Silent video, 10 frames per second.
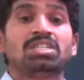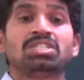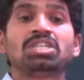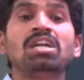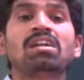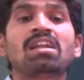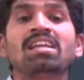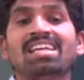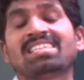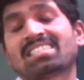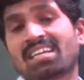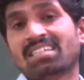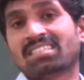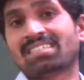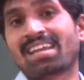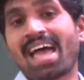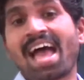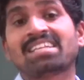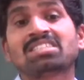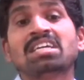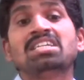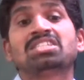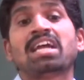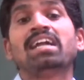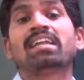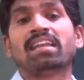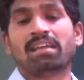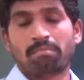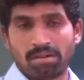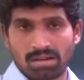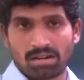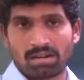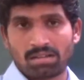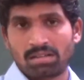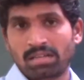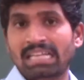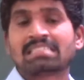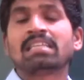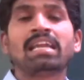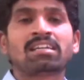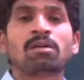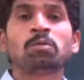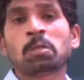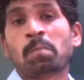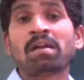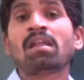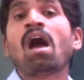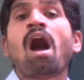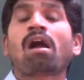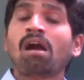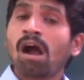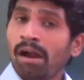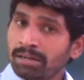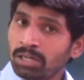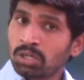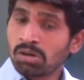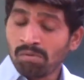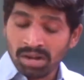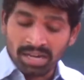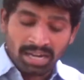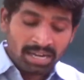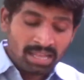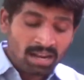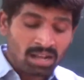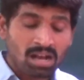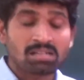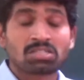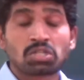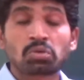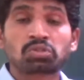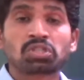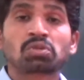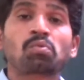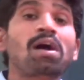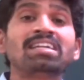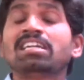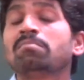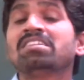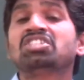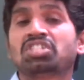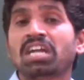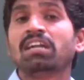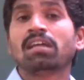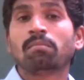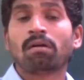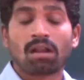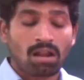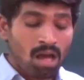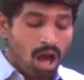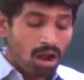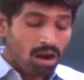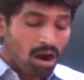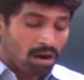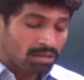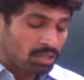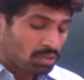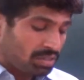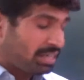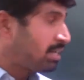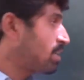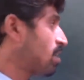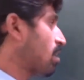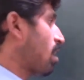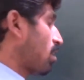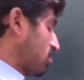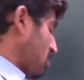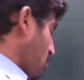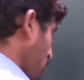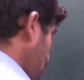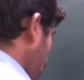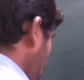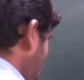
children is considered as child labor. Yes, let's come to the point. According to our Indian Constitution, what it means child labor? According to Indian Constitution,